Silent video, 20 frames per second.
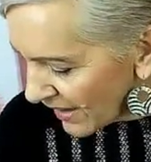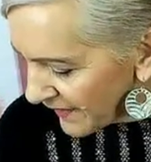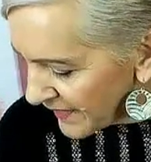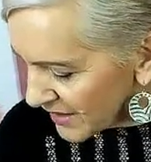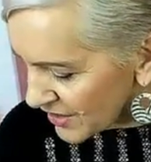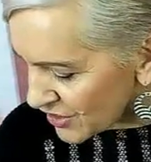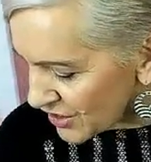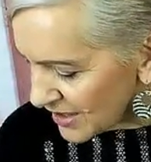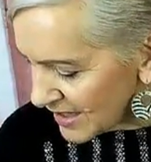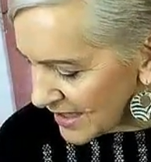
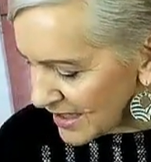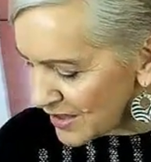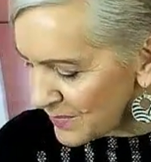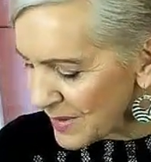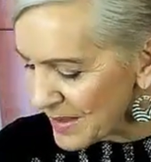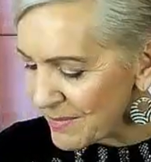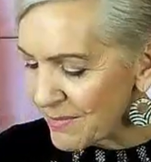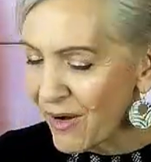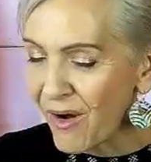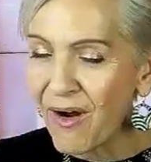others, you need to
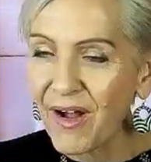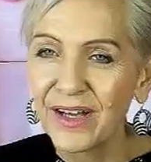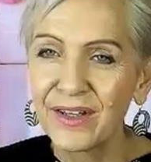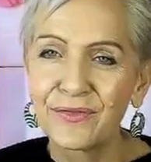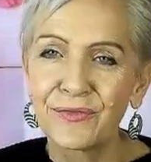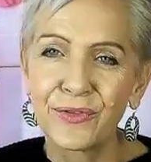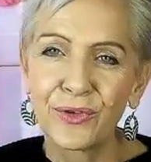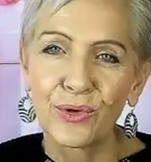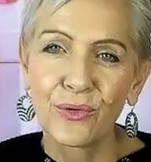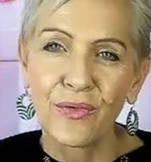be
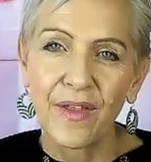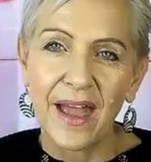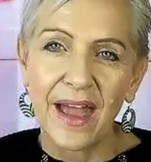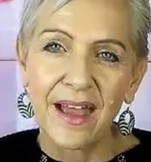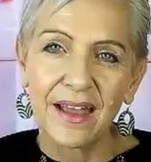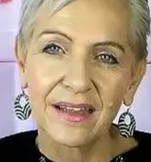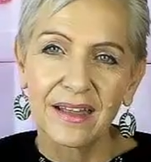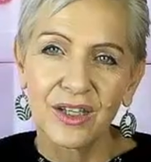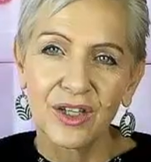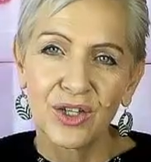mindful
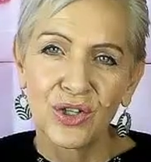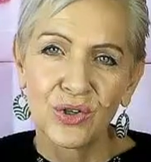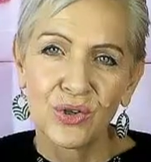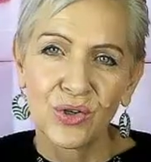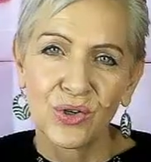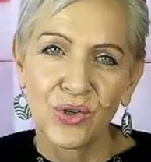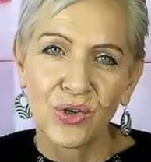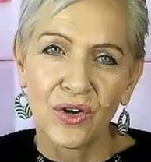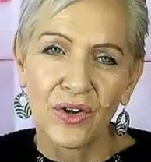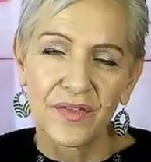that
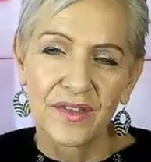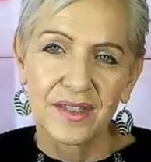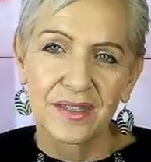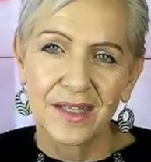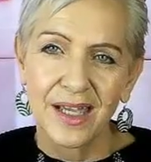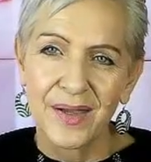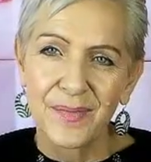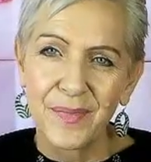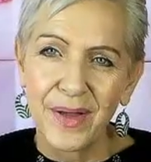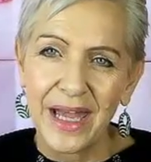you're on the
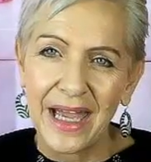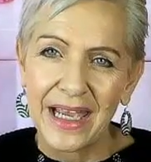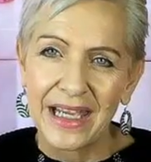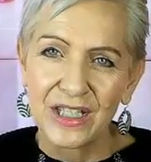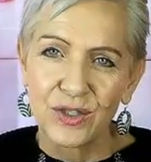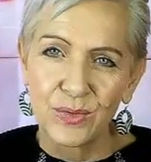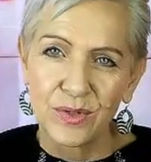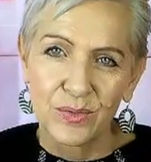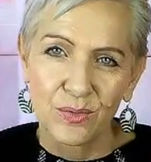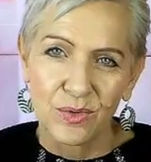same
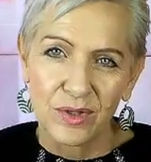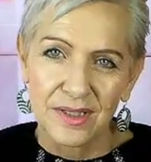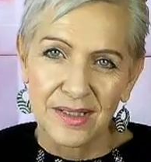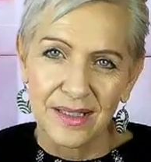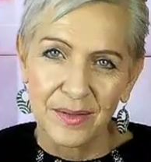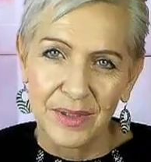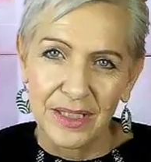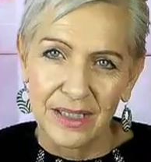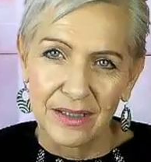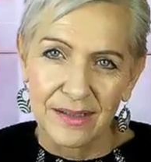page with what
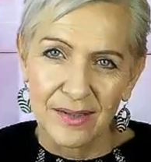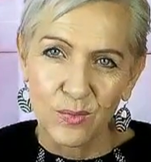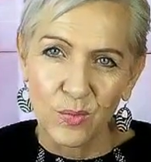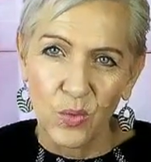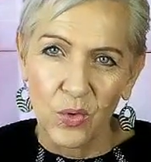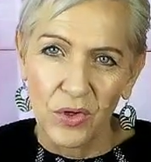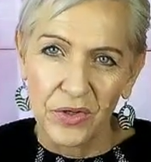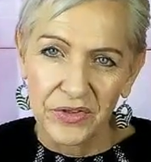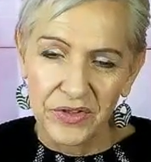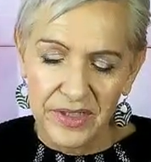somebody else
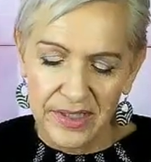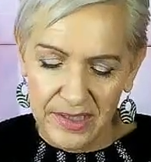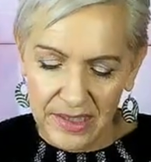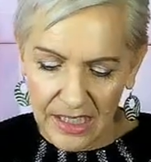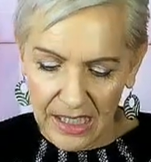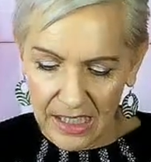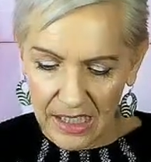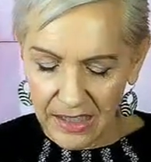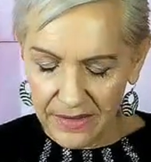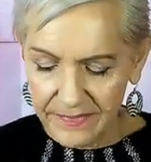wants,
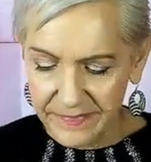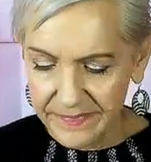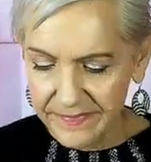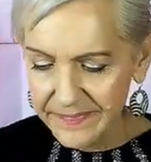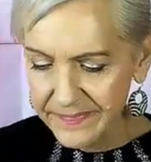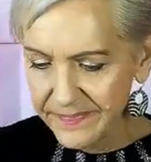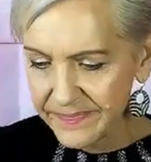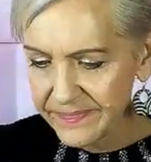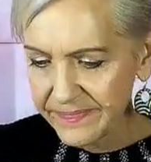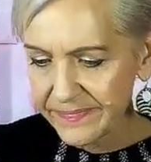yeah?
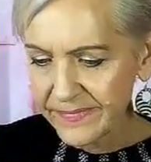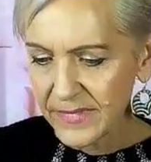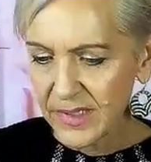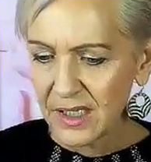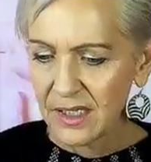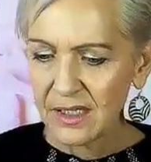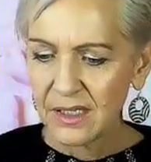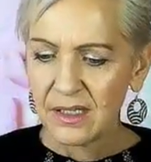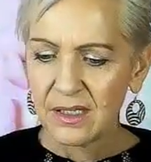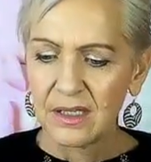
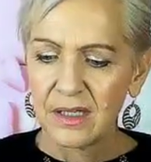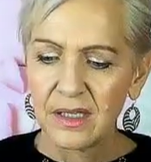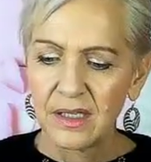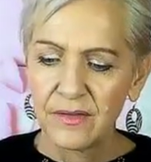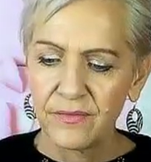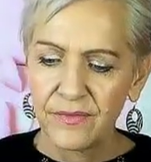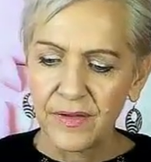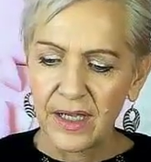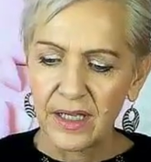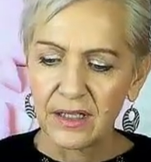
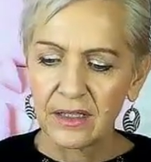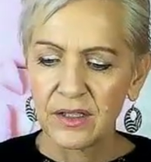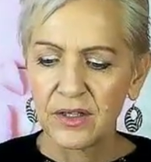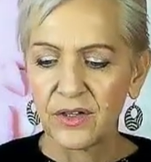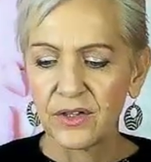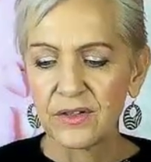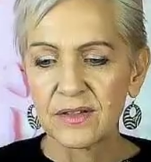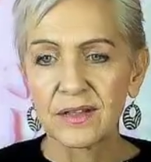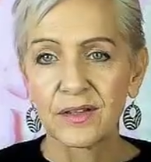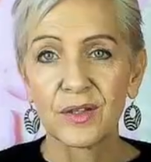In fact, you
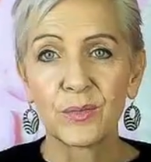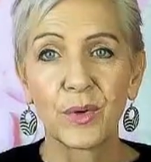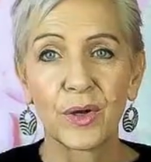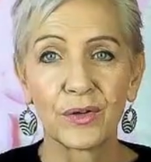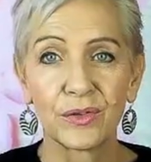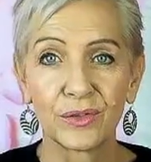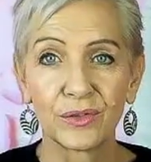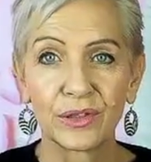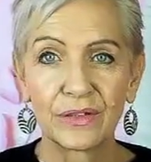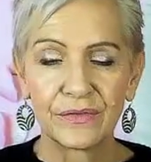know, so you're
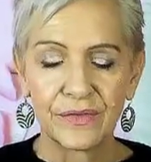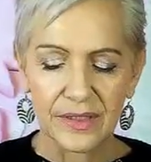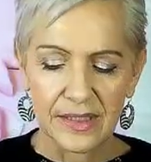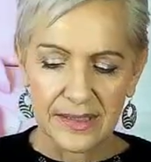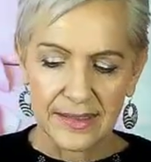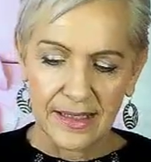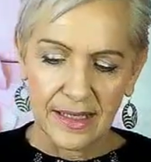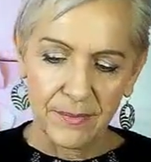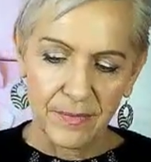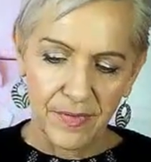both looking for
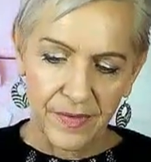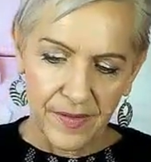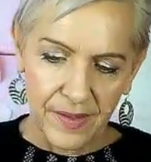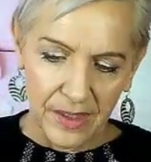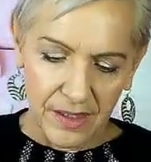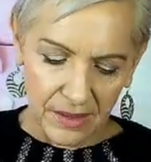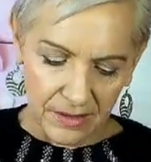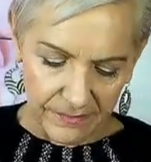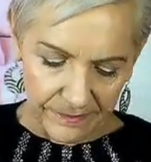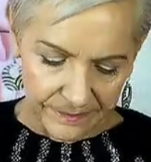the same
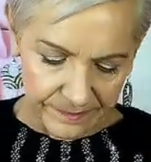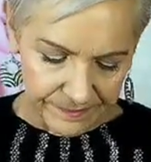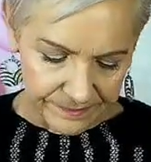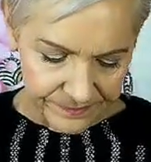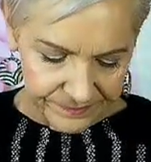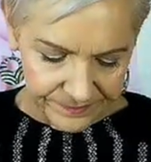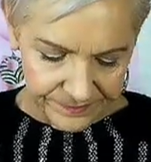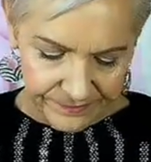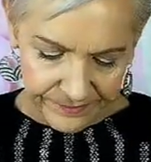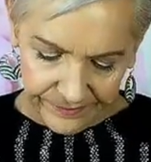thing.
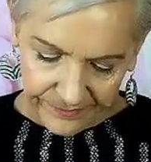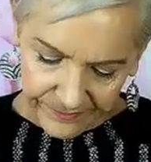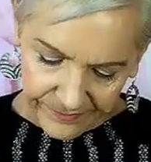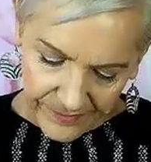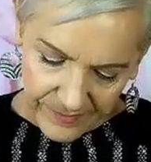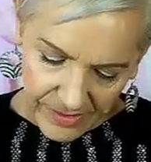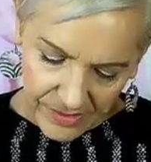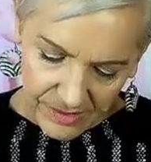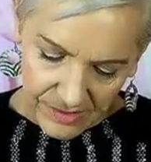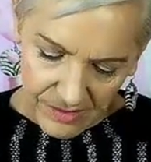
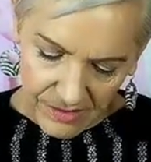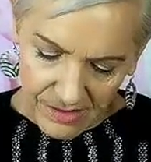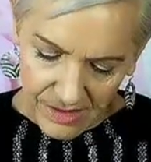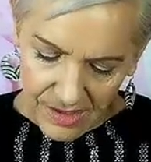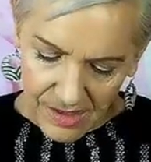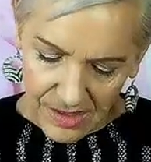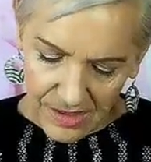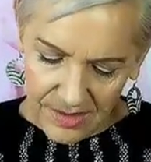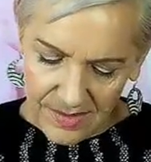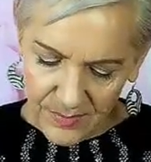All
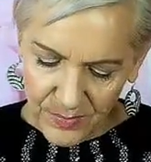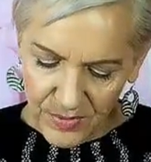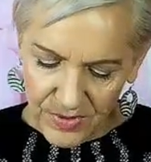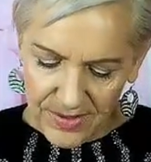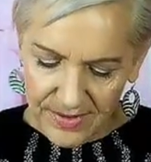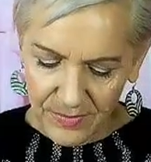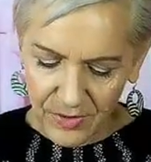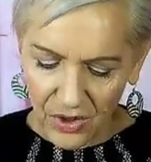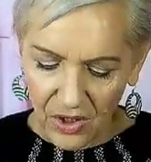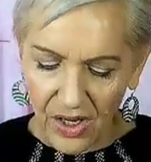right, let's put you
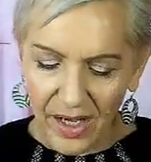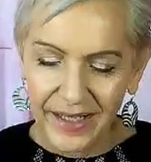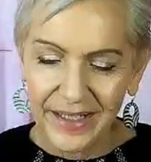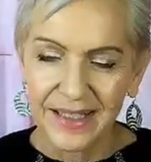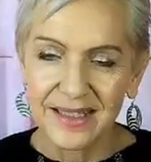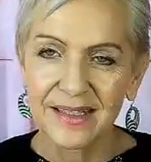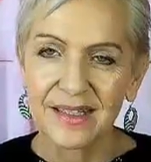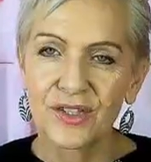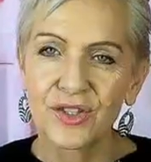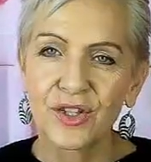some
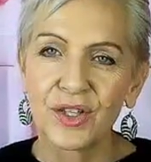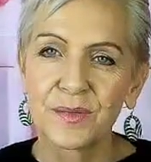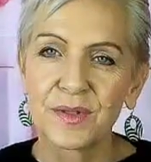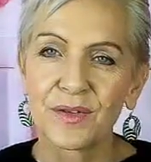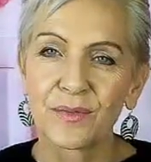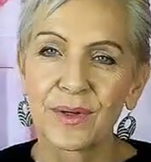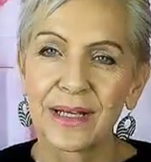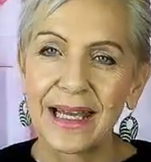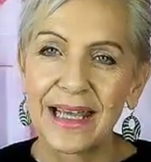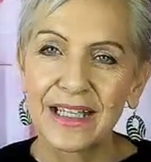guidance in terms
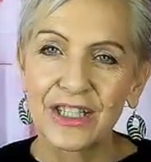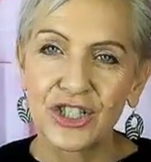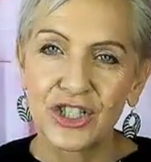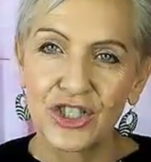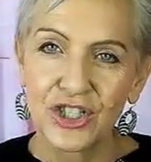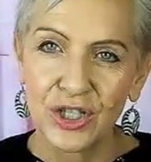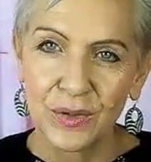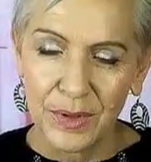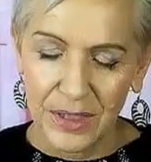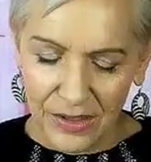of
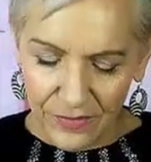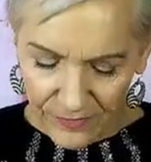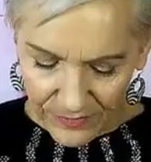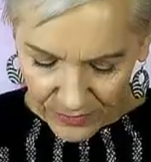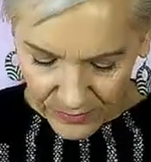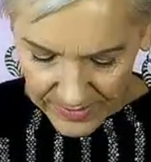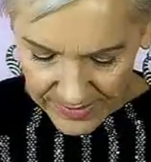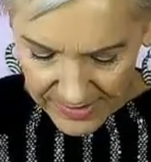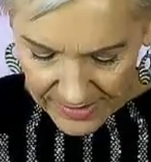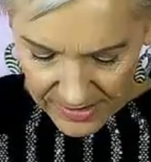relationship
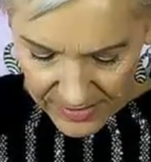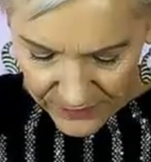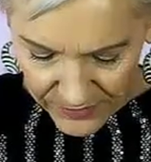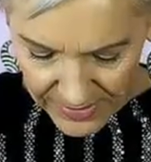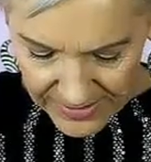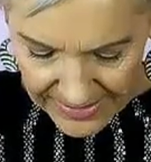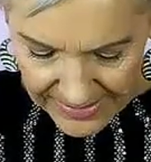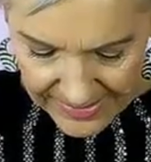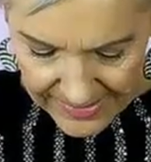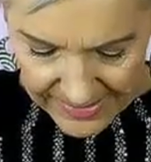influences.
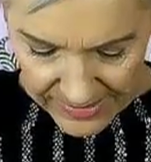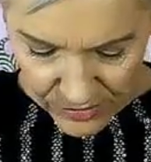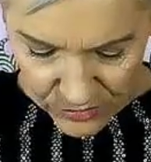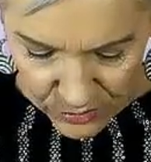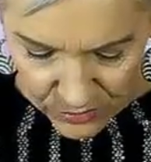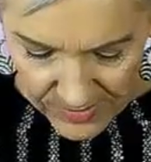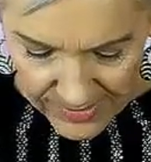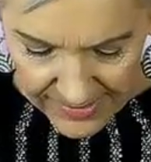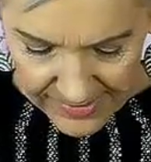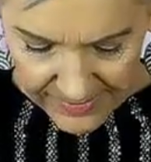Firstly,
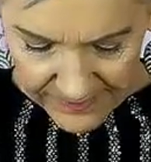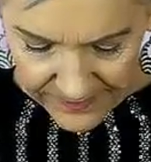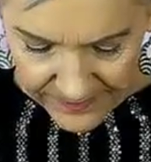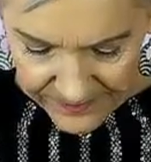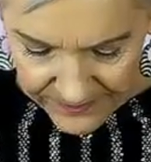singles.